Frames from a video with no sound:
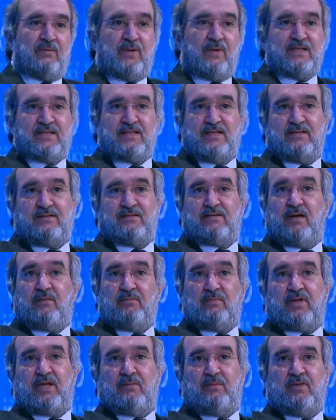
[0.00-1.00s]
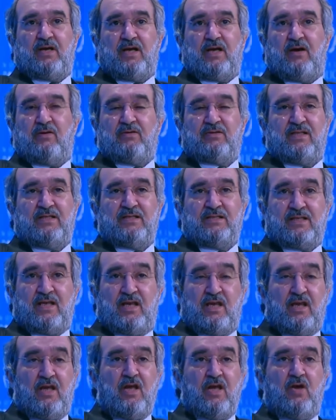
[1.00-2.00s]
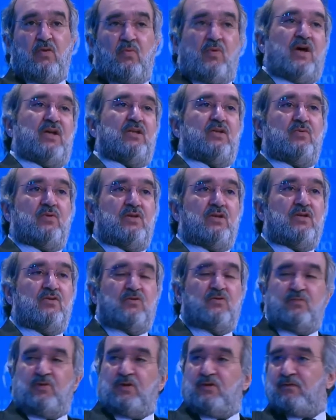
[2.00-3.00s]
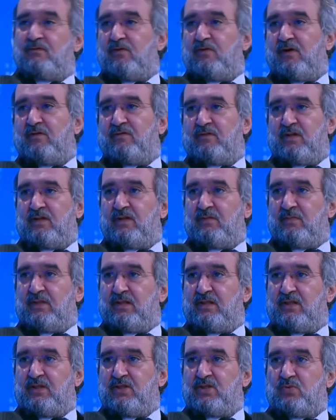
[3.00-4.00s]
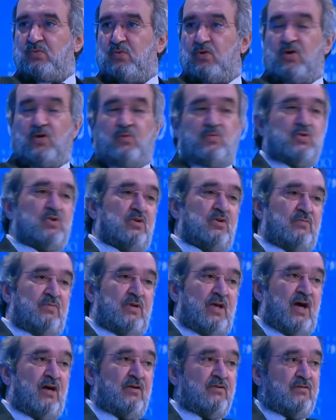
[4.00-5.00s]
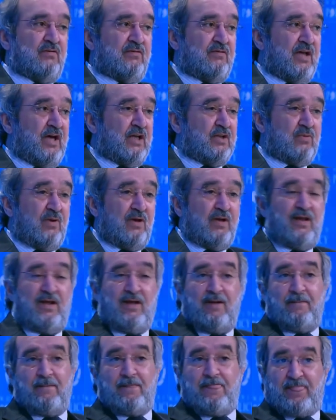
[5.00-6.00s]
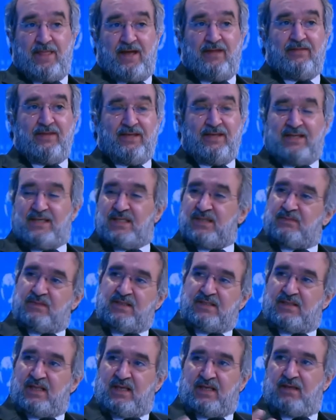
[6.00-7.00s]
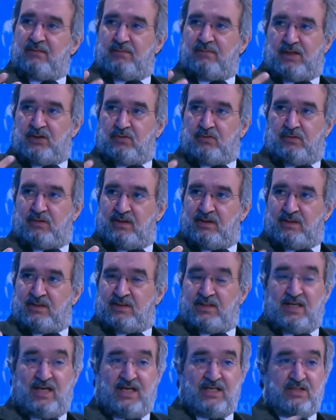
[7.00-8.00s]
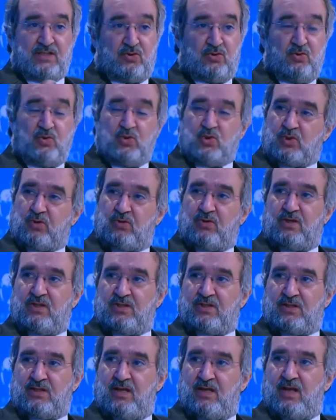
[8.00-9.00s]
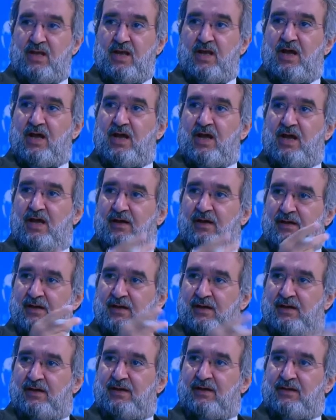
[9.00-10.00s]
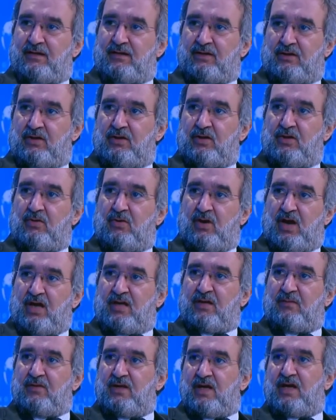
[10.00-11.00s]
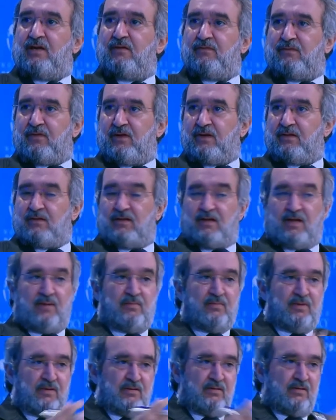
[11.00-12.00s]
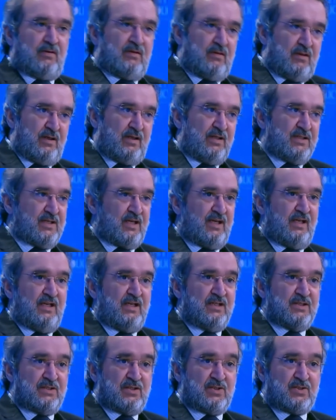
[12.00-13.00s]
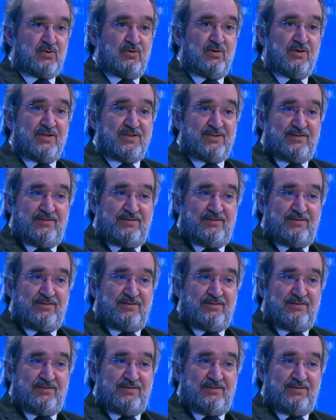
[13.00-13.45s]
President Trump coming out and say, why do we need to be involved in the Middle East war? We should be out of that one. I think he's mistaken by two things. He has the two strongest, uh, uh you know, enemy and a friend. I mean, uh, Israel is the strongest,